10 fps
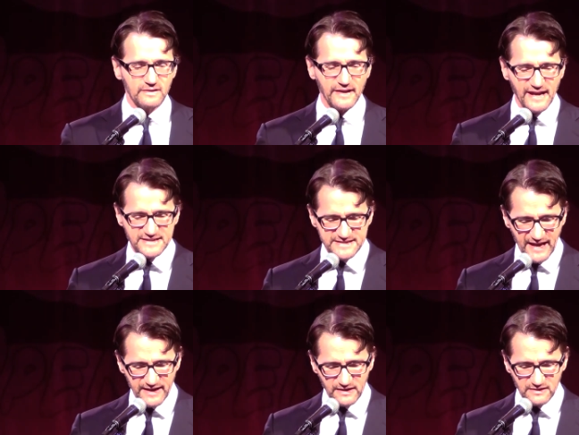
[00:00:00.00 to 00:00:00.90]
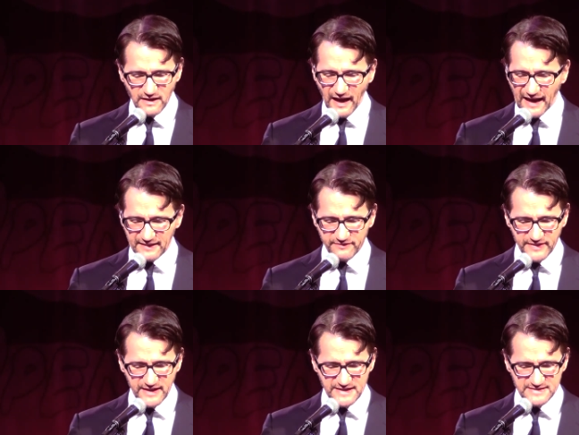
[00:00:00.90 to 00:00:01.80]
The next day, I left
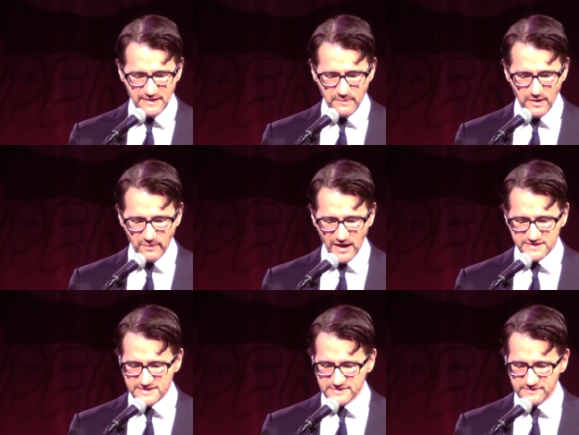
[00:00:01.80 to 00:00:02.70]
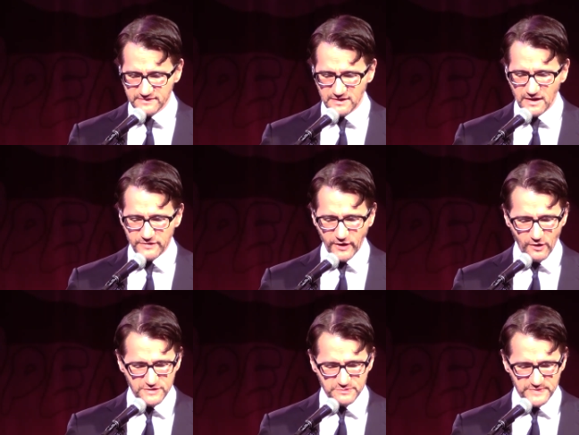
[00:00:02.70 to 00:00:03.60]
the keys in the mailbox. The
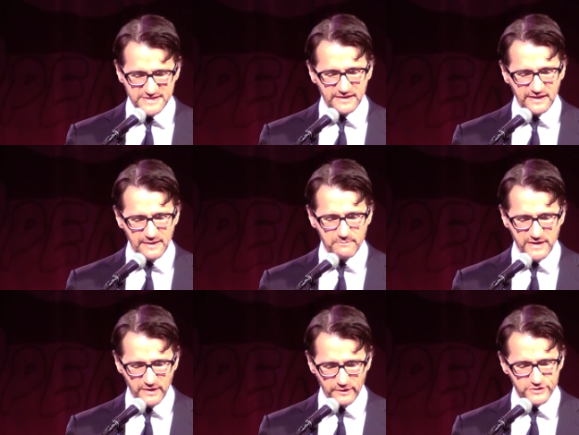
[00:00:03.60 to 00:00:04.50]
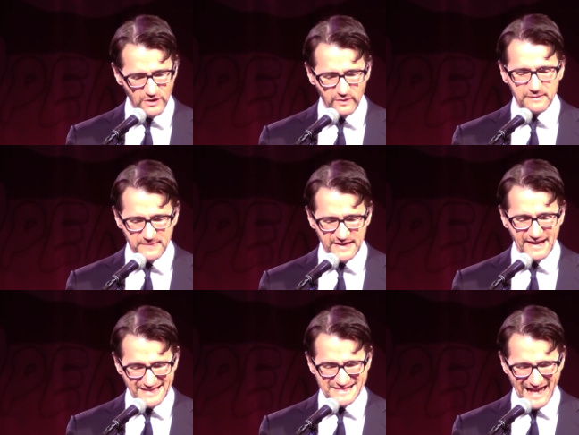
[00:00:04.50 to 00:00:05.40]
ghost was suddenly a mirror, showing
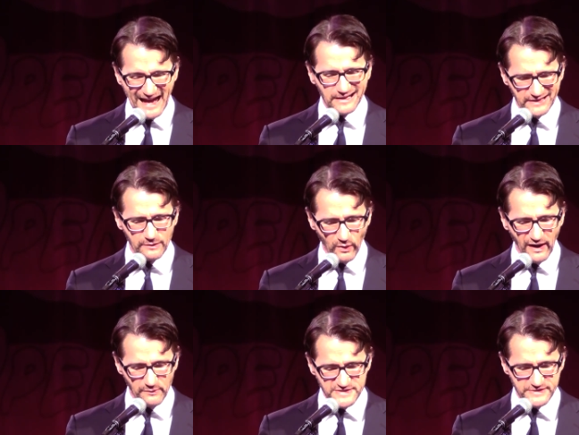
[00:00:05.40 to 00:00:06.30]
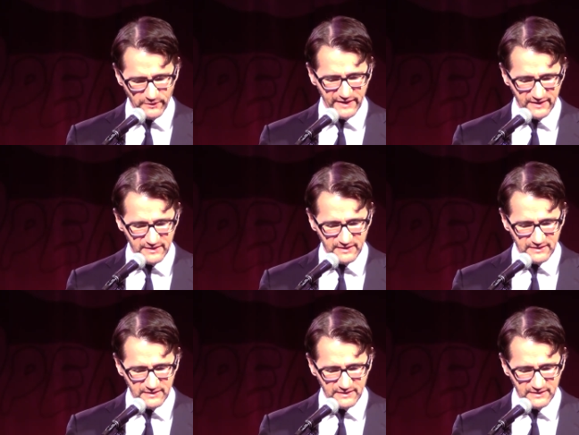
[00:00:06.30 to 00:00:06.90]
me exactly what I was doing.